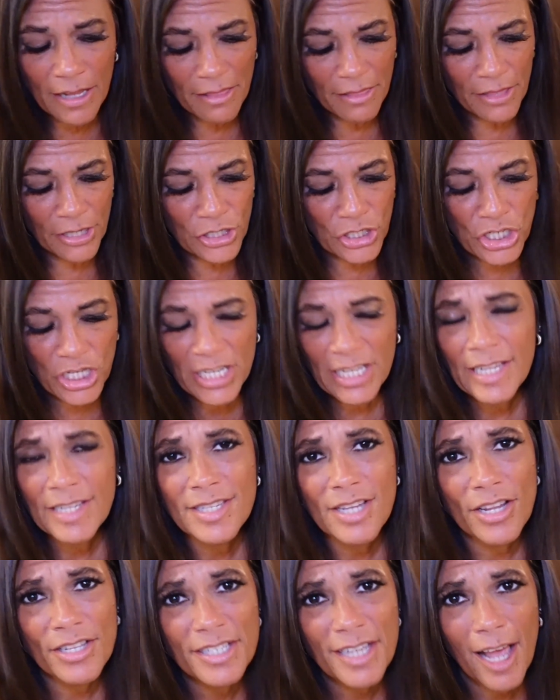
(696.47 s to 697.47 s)
The cheese
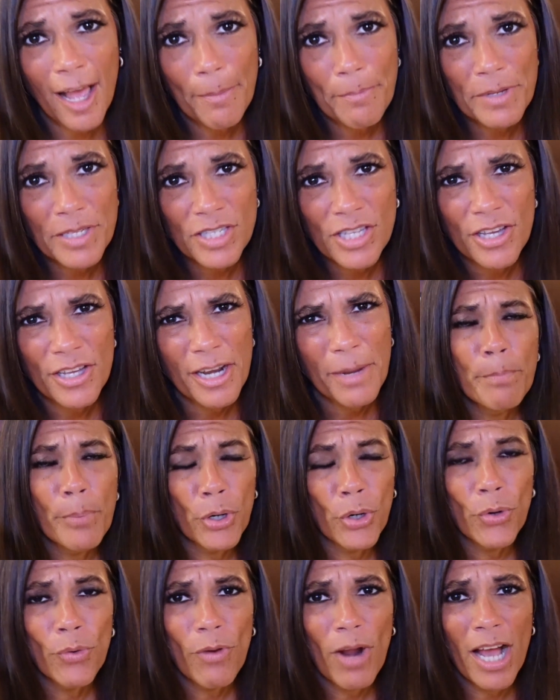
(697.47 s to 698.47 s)
on top is good.
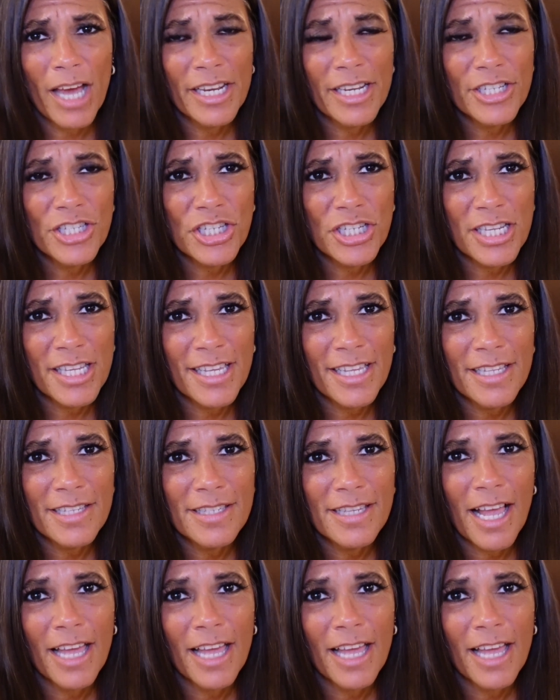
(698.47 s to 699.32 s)
Burrata cheese.